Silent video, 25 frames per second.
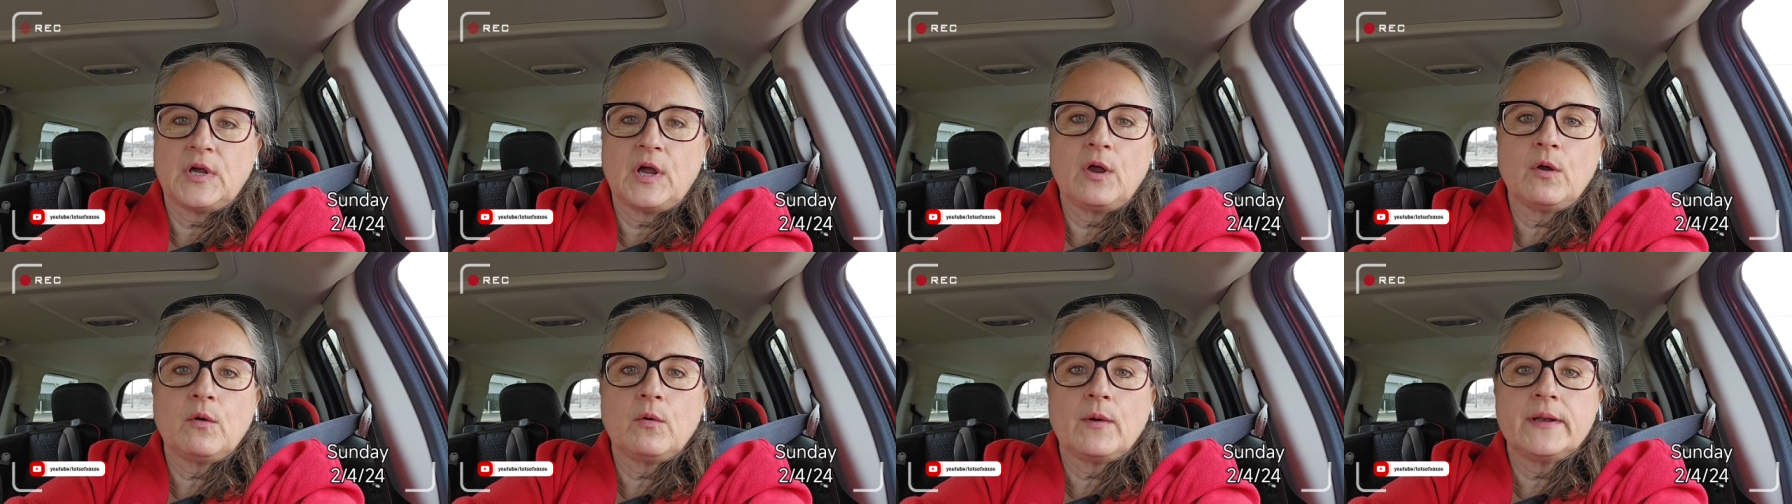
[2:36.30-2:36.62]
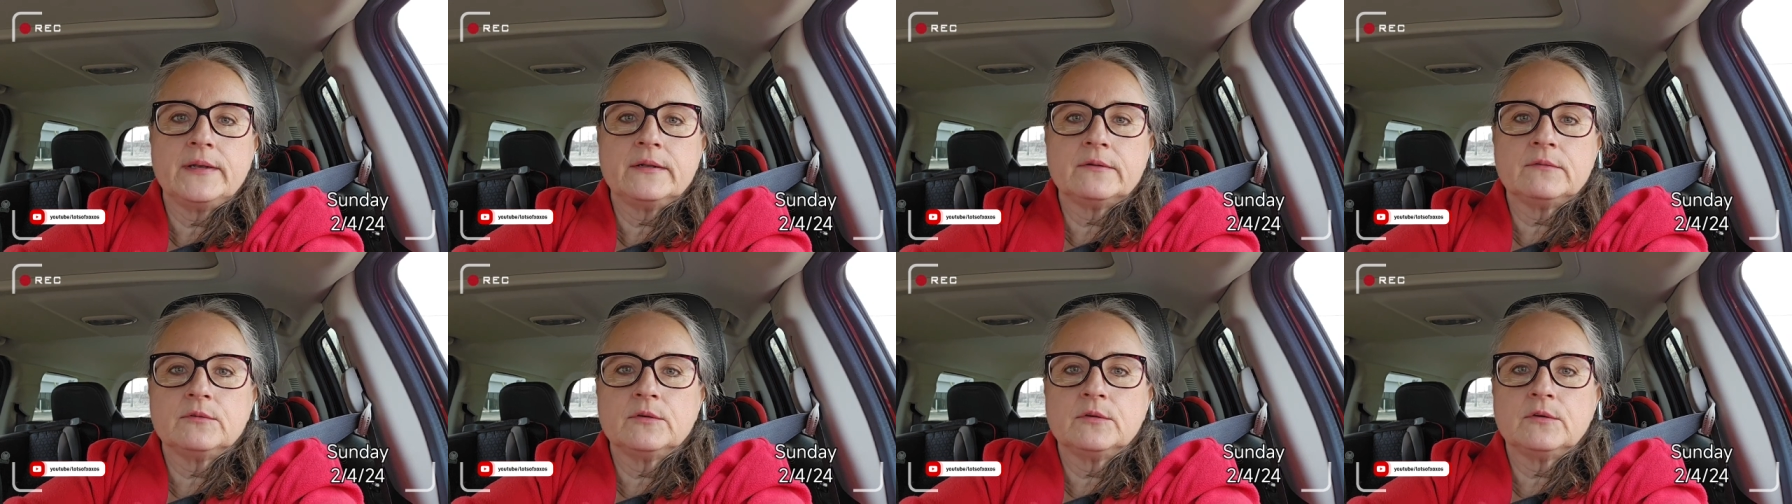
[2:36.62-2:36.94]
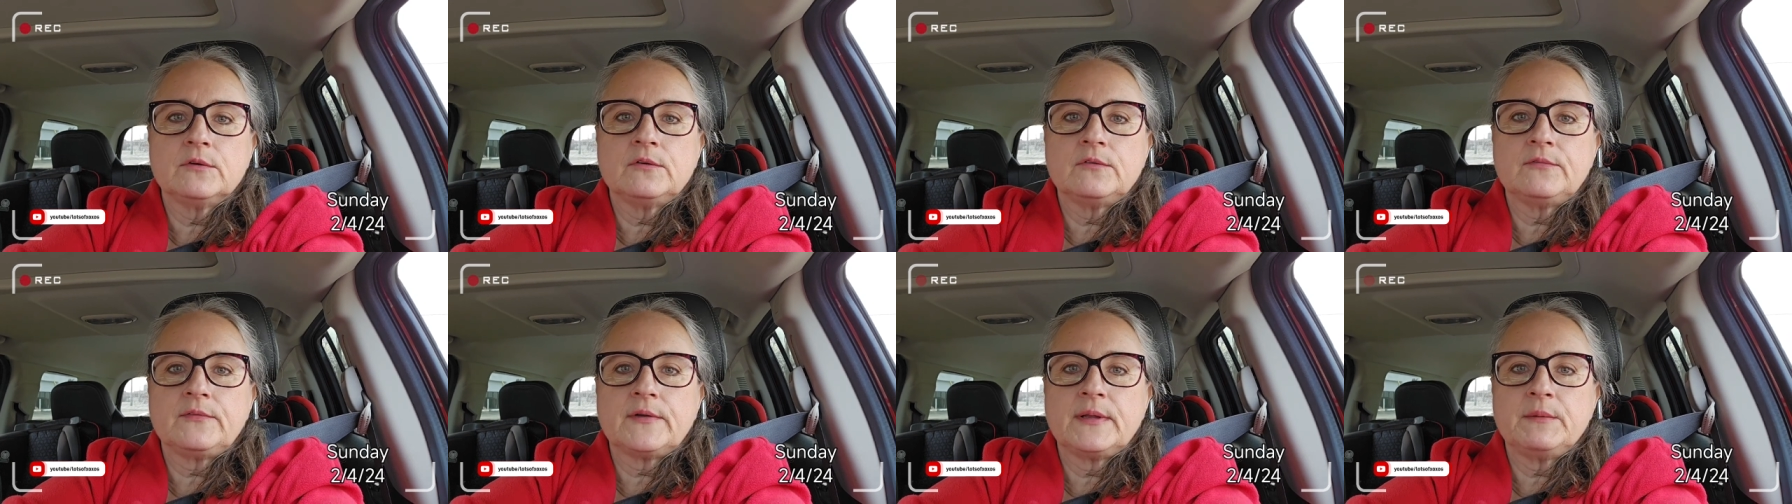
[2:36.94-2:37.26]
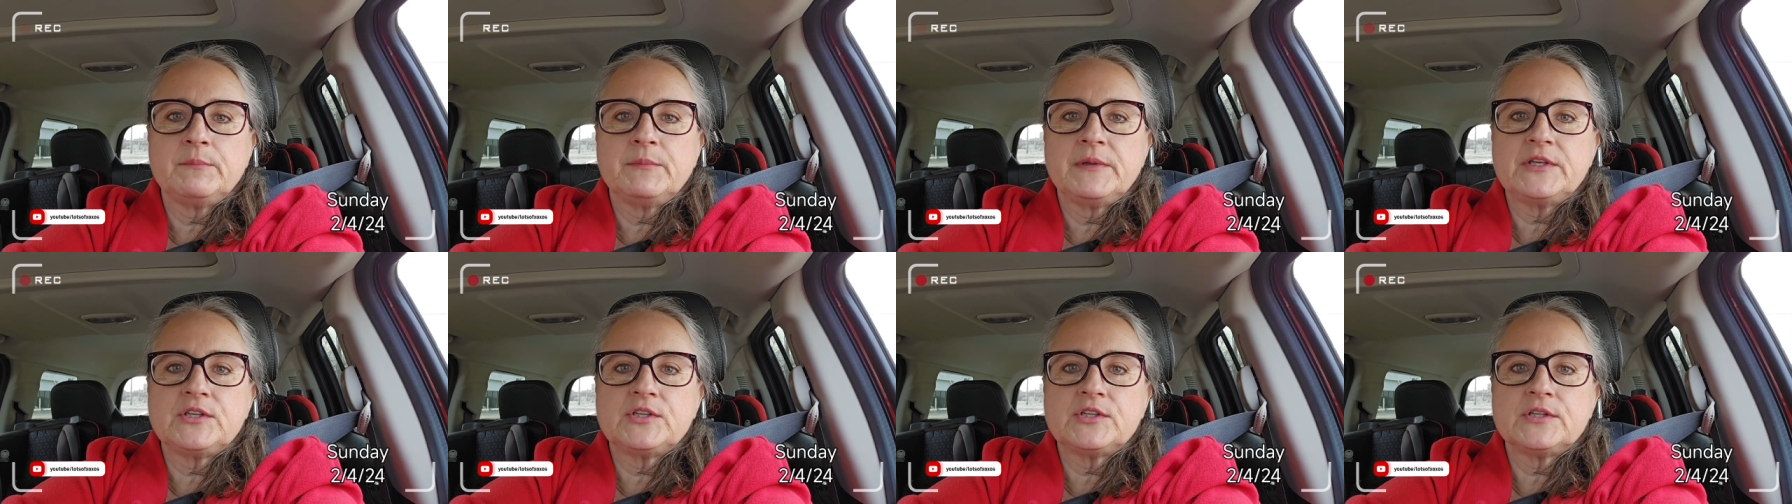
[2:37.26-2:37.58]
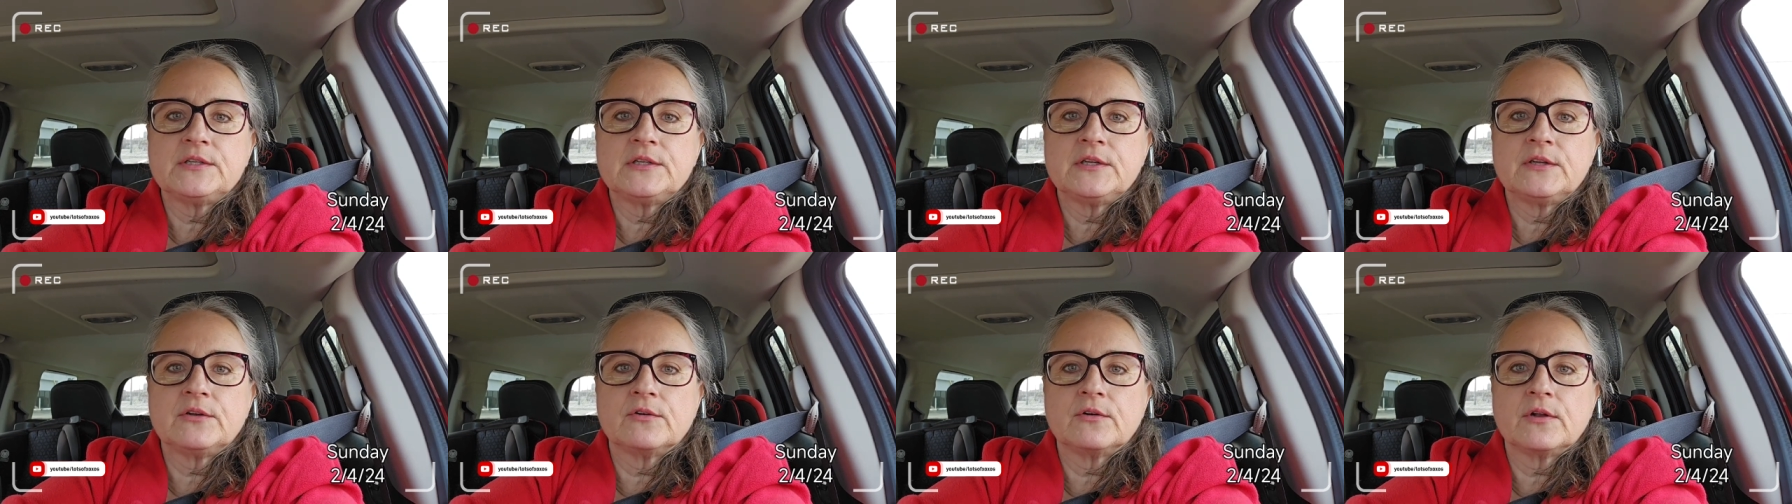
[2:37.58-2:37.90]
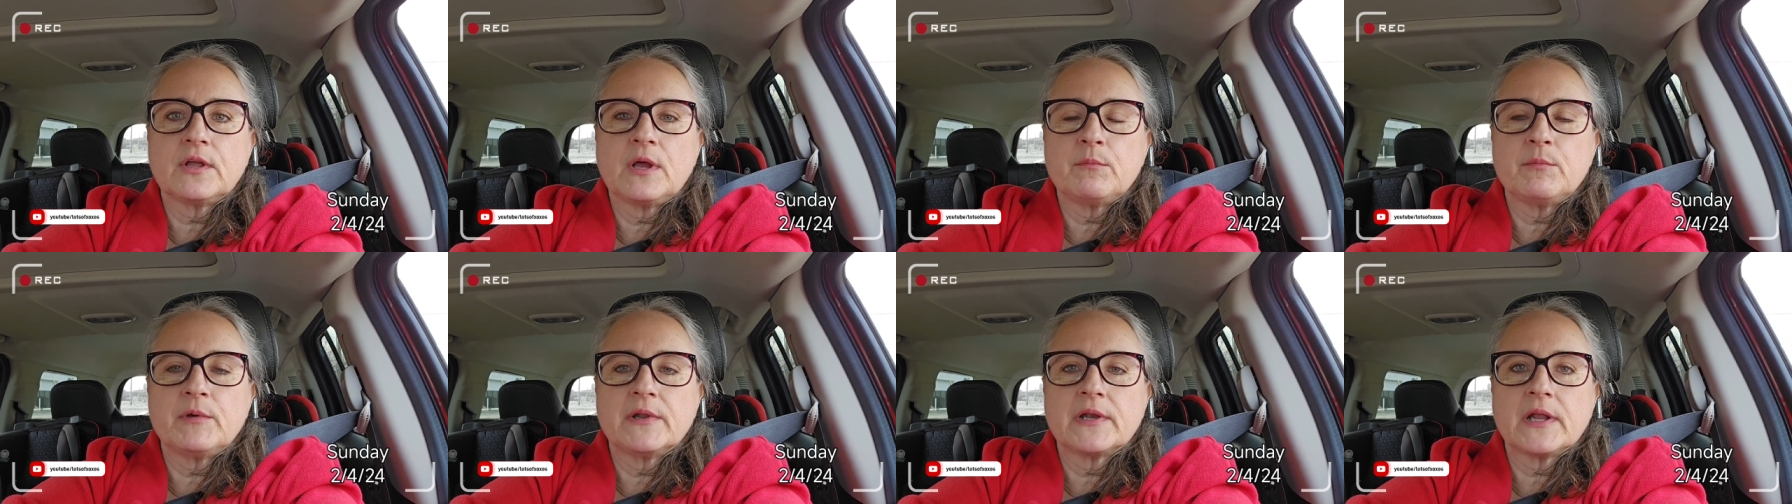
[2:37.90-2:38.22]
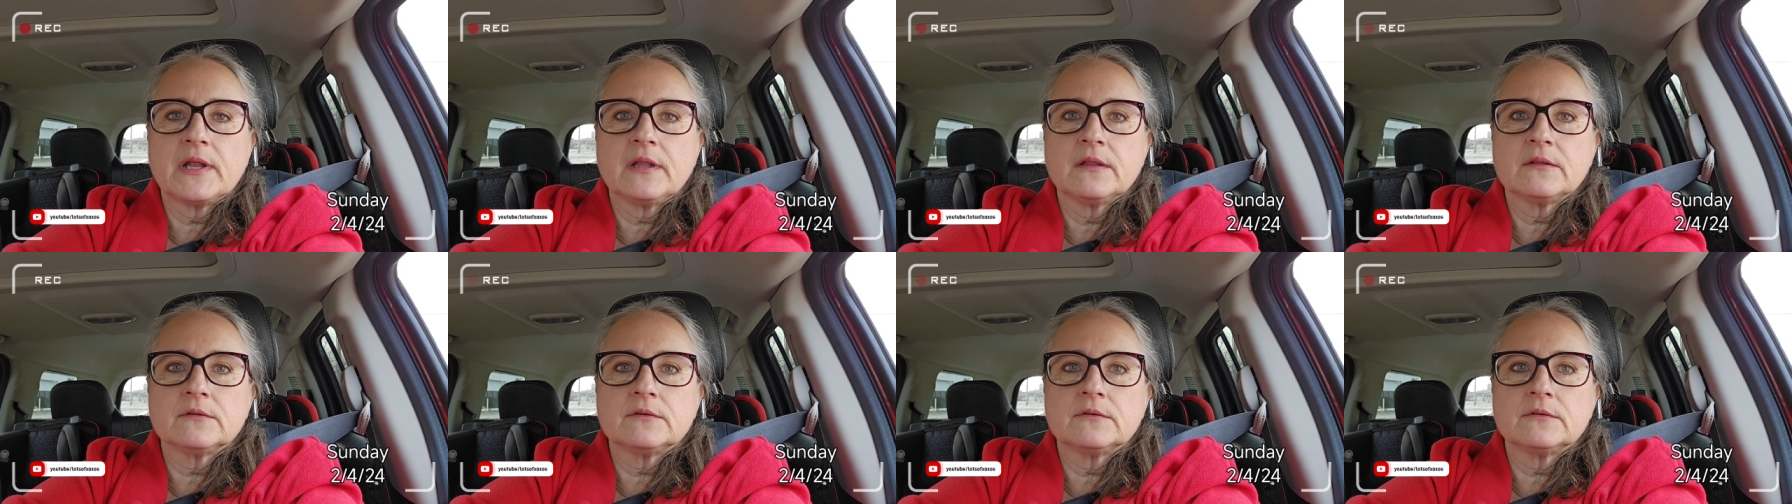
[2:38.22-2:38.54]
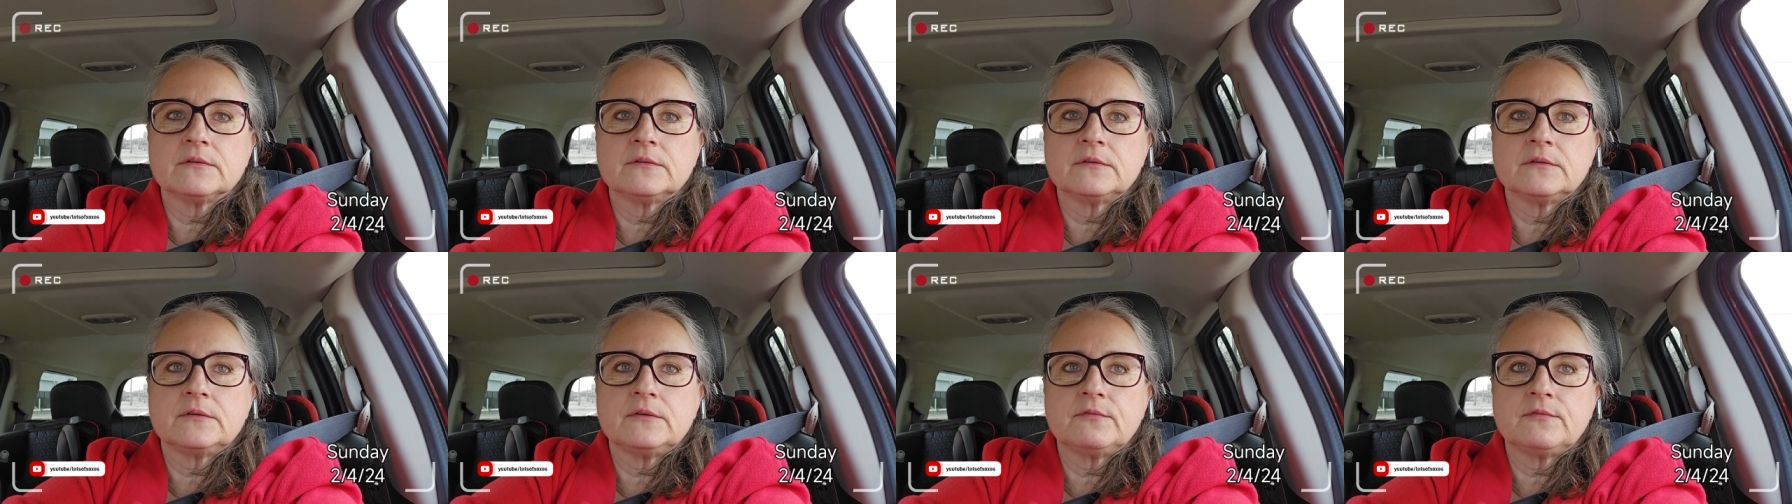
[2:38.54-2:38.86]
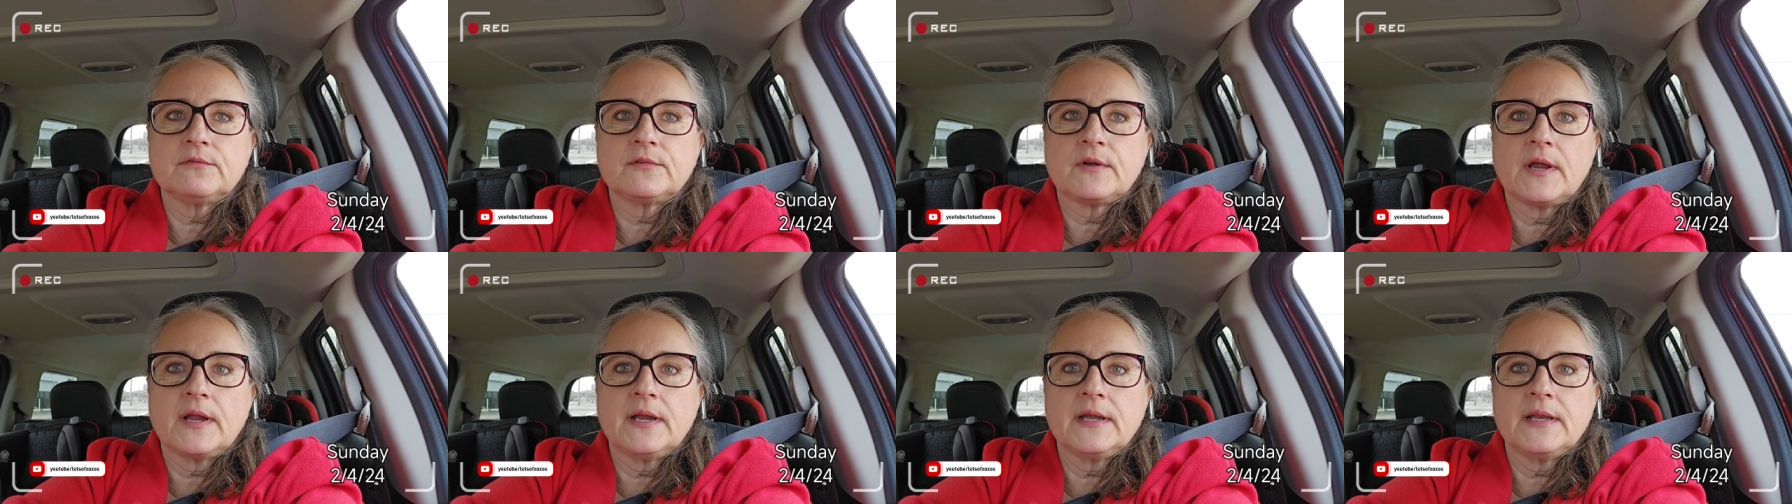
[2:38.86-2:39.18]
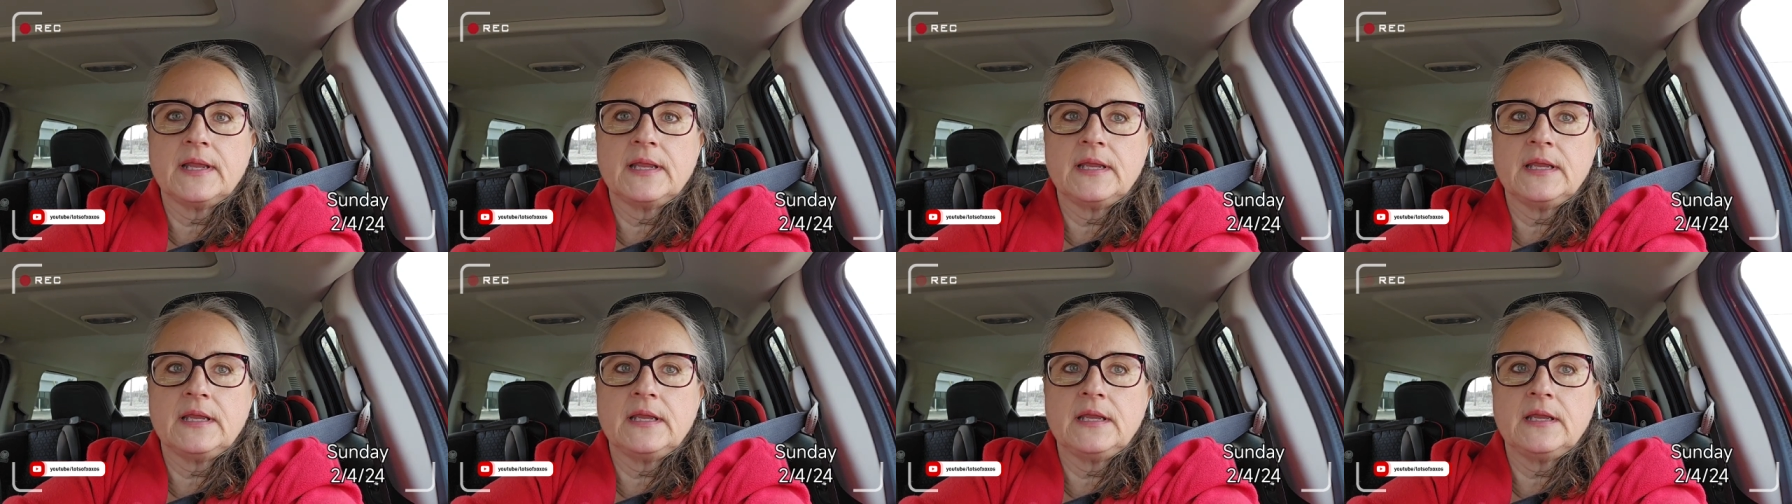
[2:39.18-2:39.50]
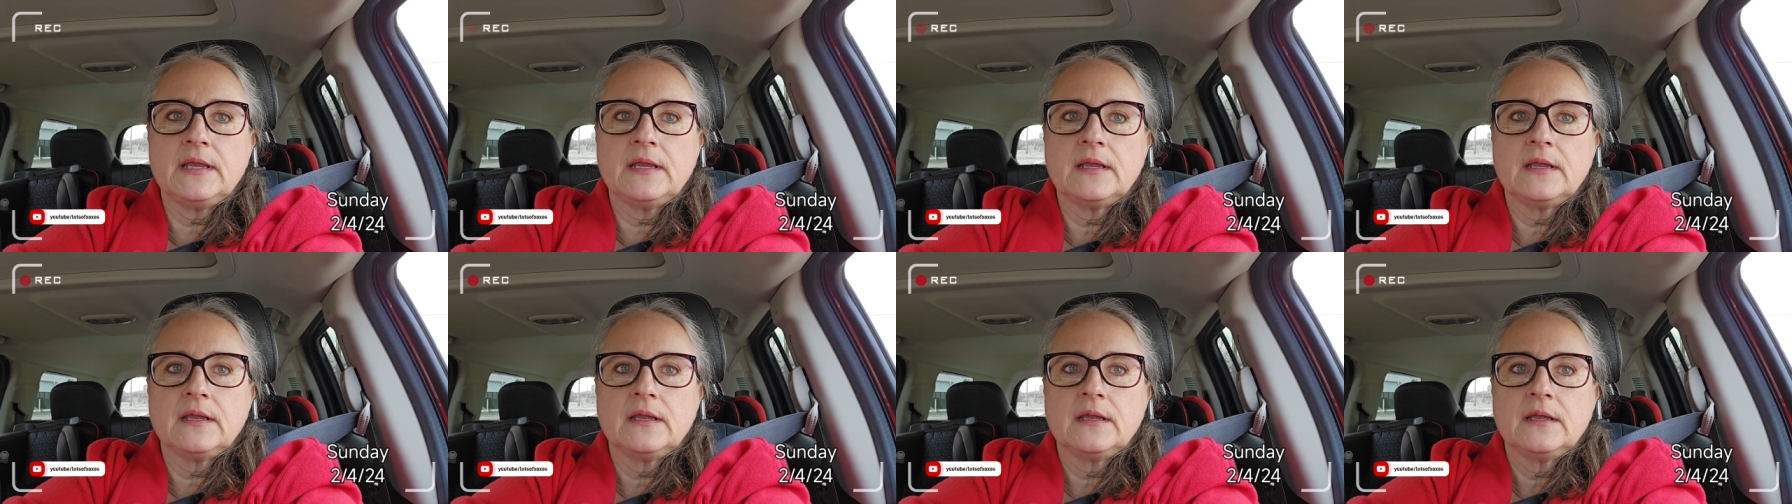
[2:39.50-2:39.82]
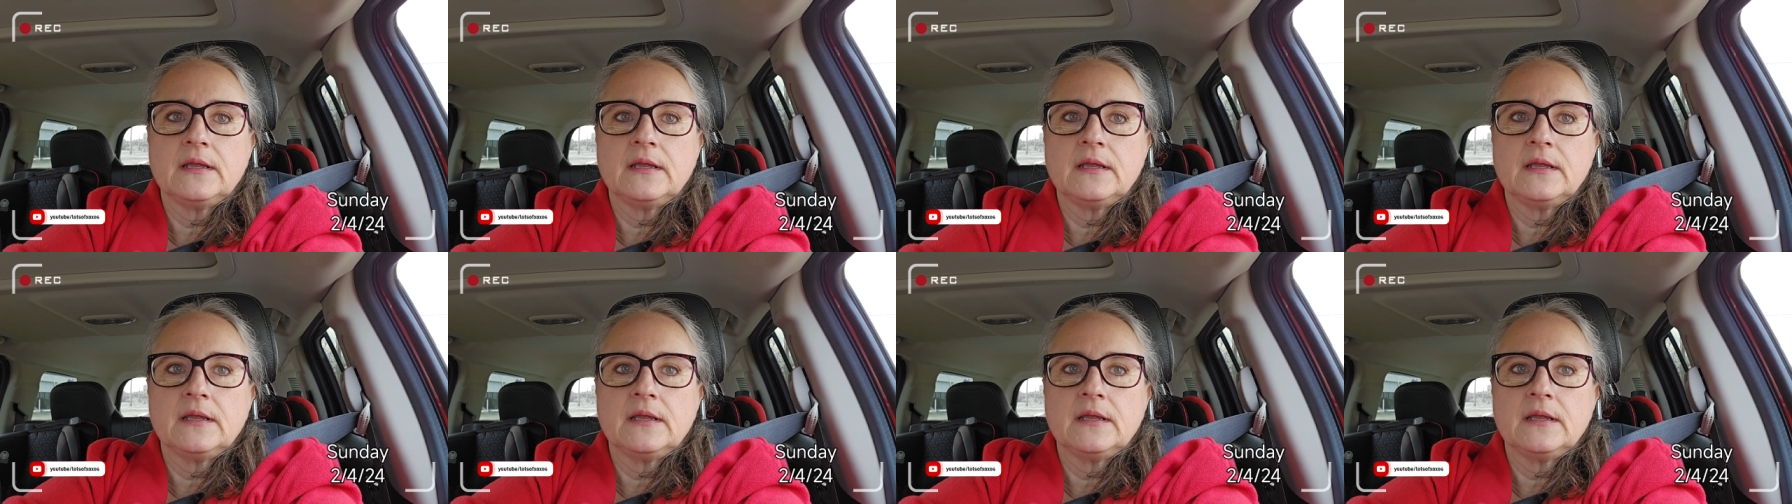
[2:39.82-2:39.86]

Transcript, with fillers: oh, I don't know if I mentioned it or not, but I learned Friday